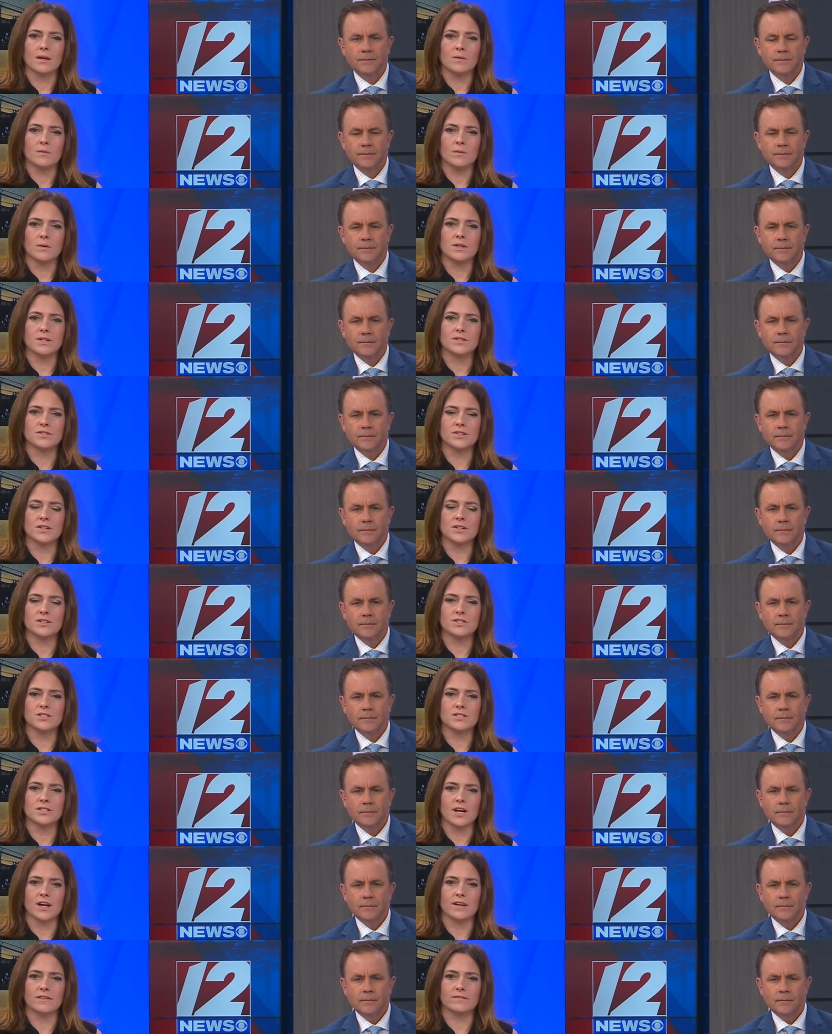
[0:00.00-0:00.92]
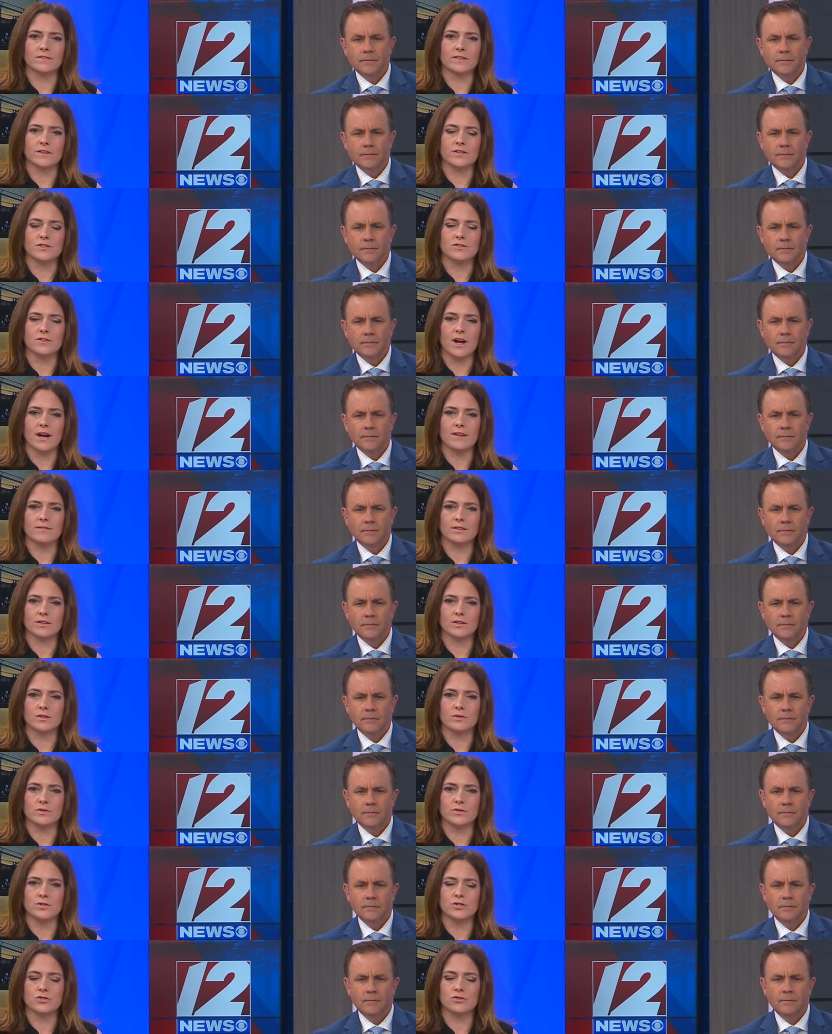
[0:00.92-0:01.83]
Speaker 1: Well, the search is on for a driver
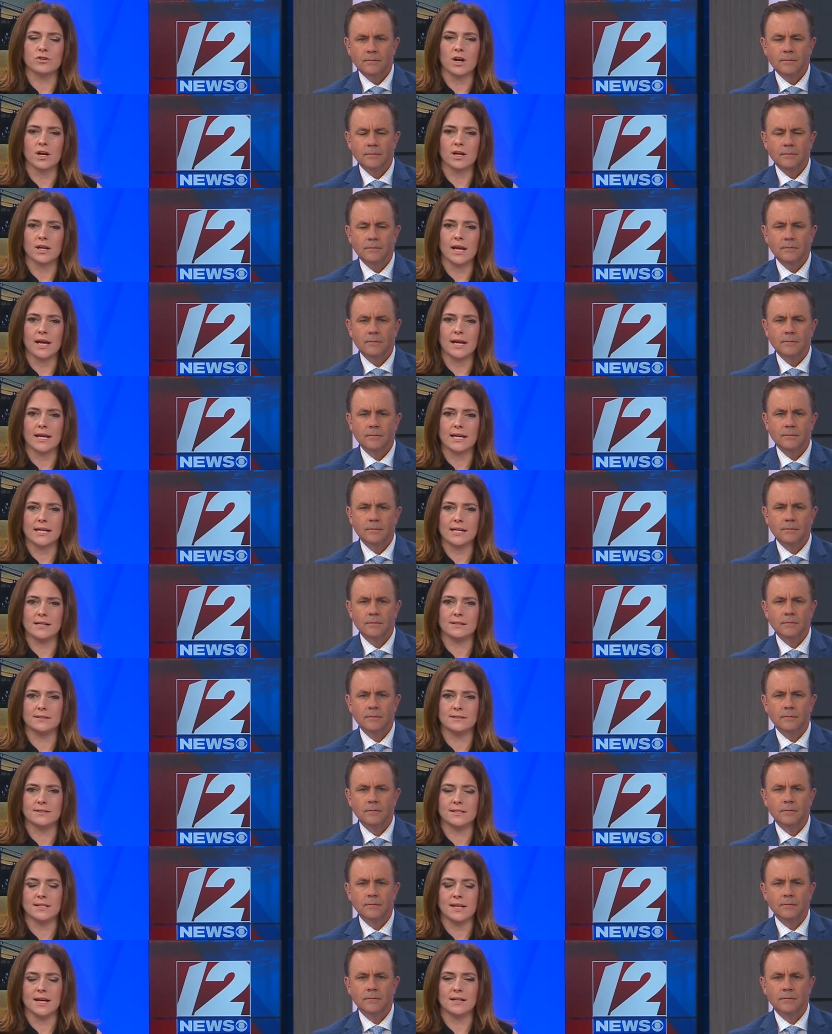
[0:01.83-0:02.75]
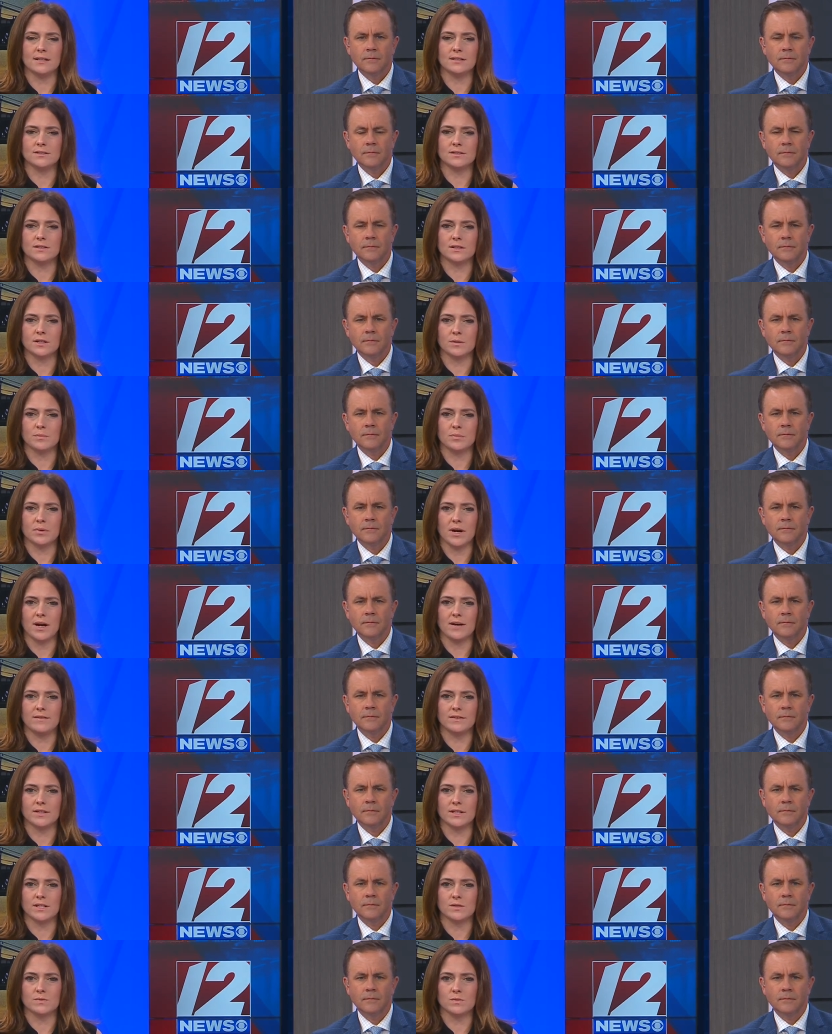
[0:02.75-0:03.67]
who struck and killed an elderly
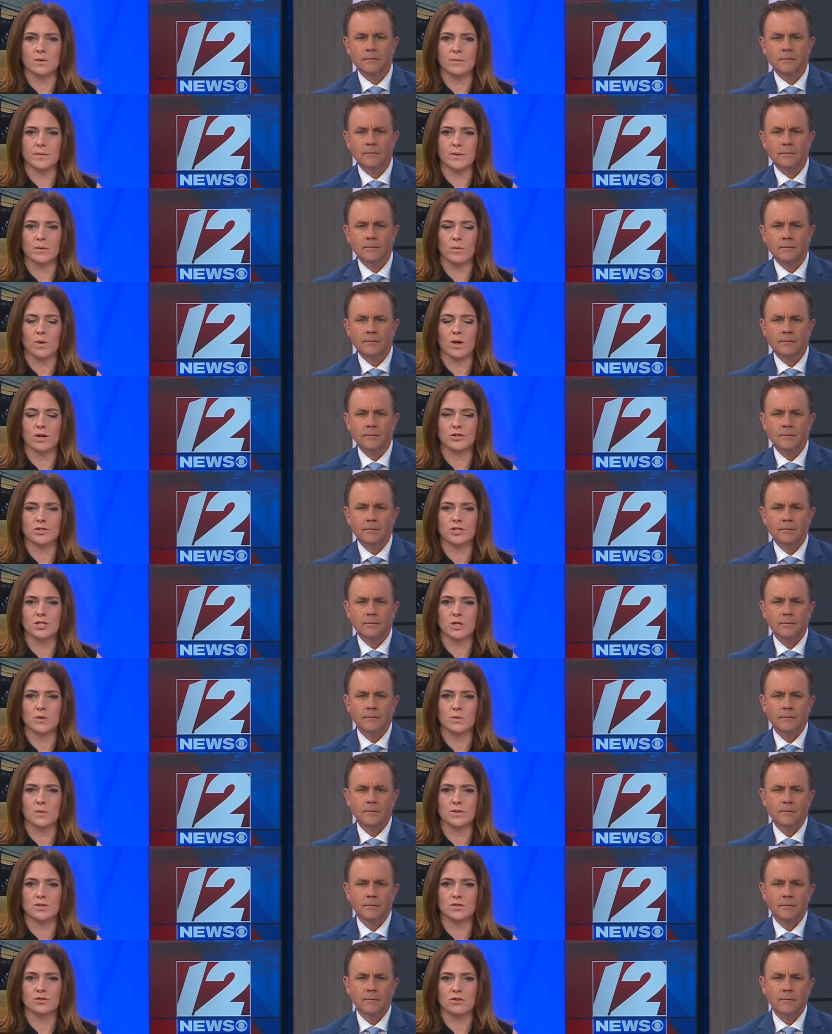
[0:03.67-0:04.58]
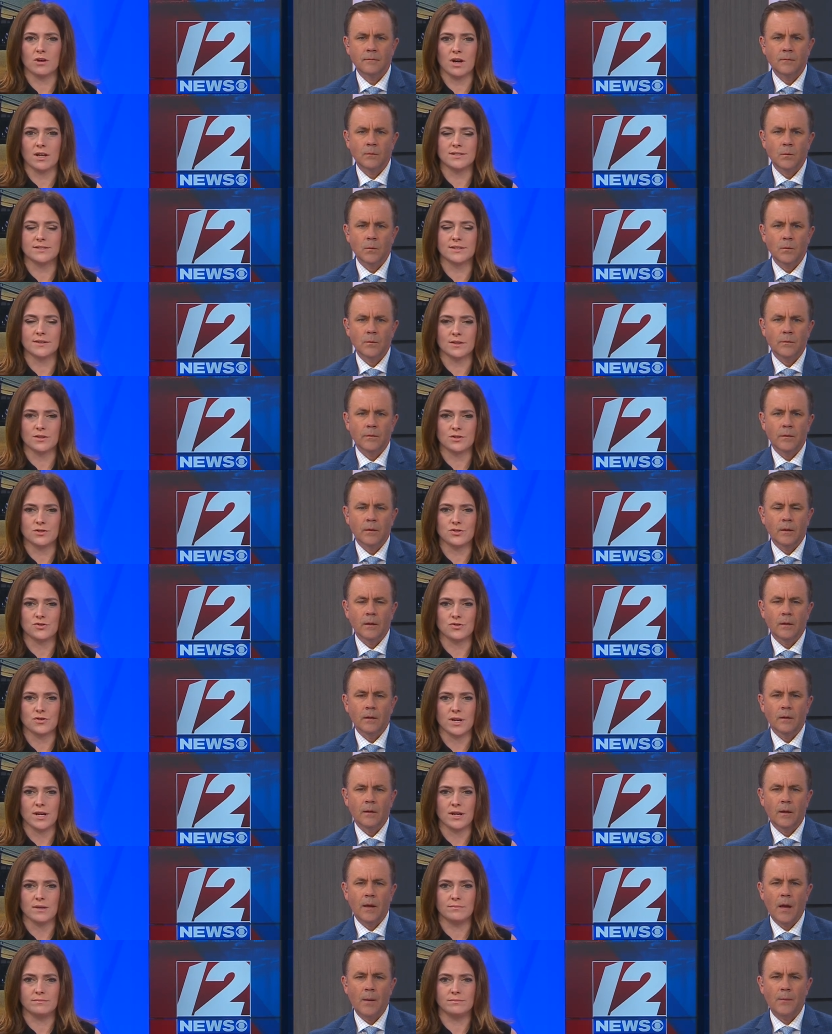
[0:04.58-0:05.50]
Providence woman while she was crossing the street.